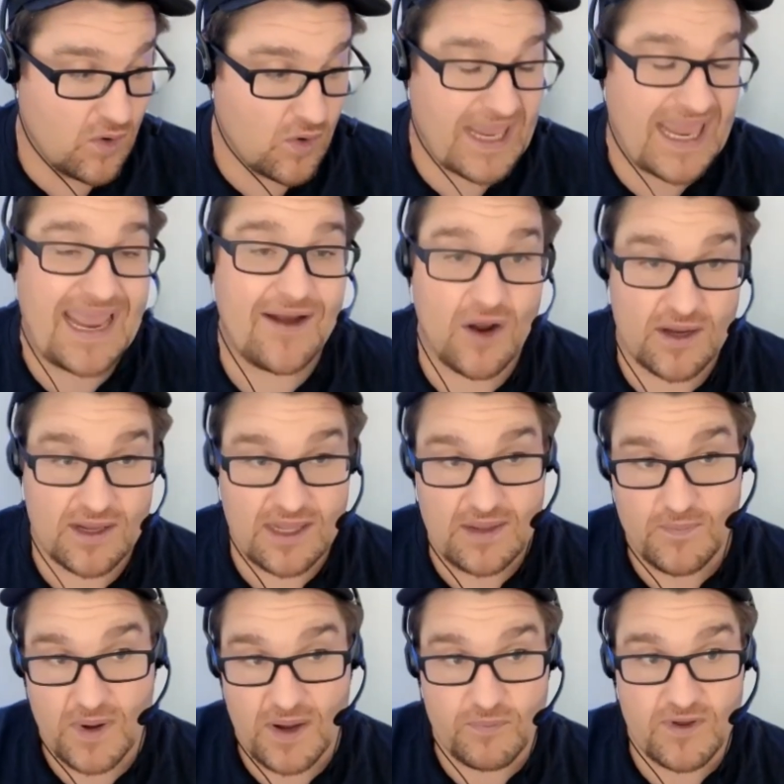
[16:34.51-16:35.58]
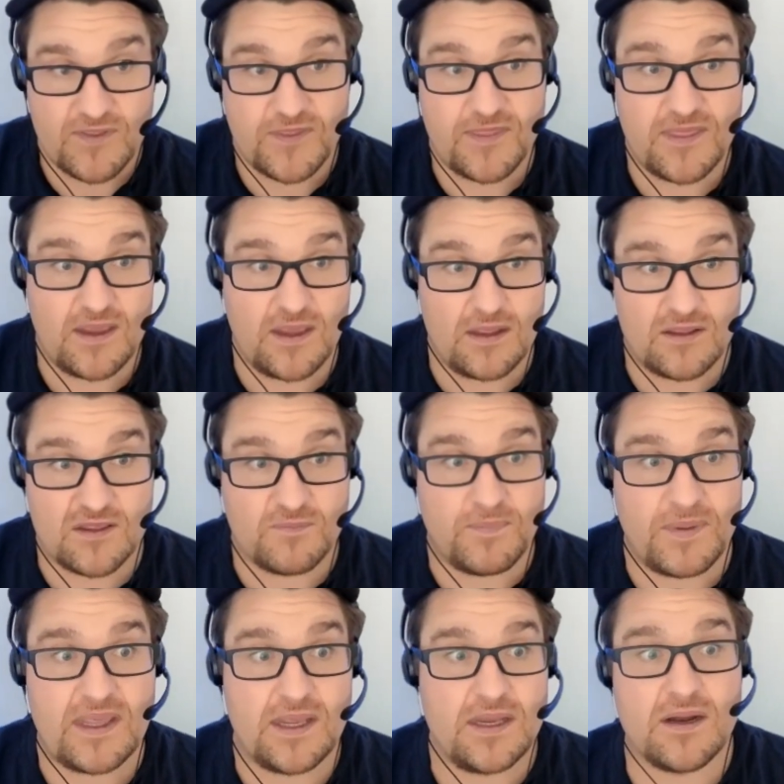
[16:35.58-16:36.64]
cannot keep up with the
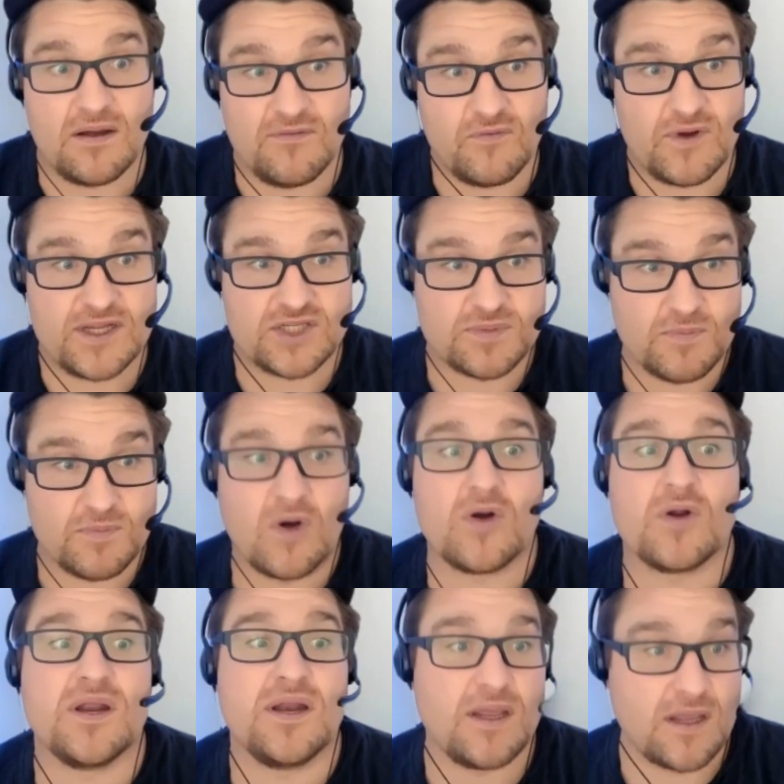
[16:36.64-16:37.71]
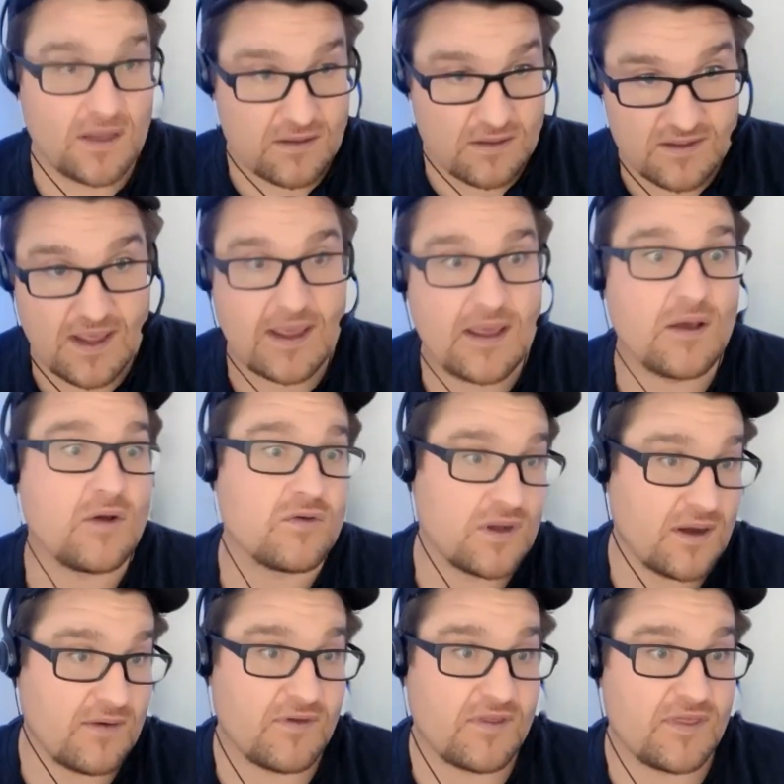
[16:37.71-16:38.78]
speed of which marketing and sales
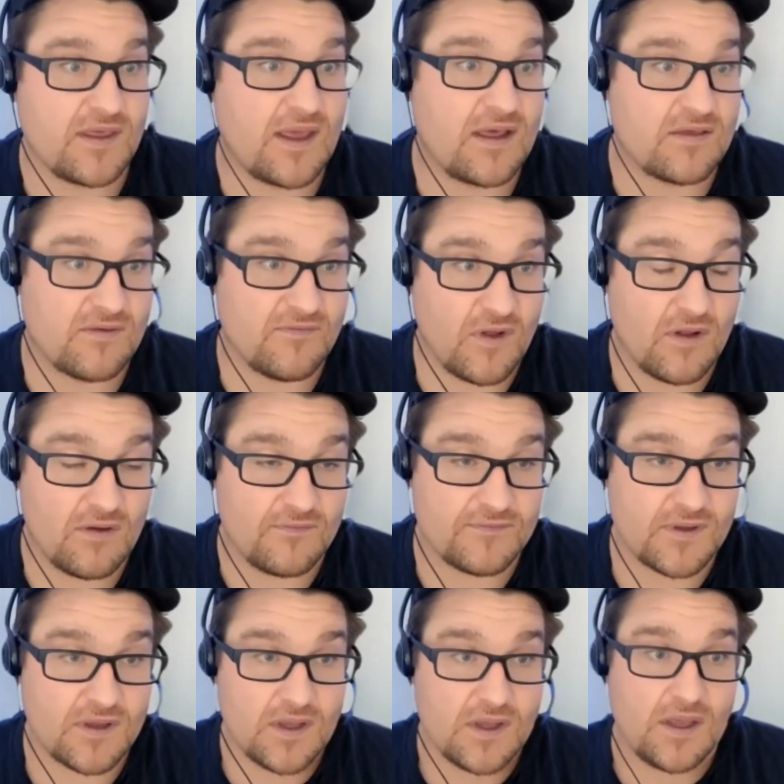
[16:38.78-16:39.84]
and everything has evolved?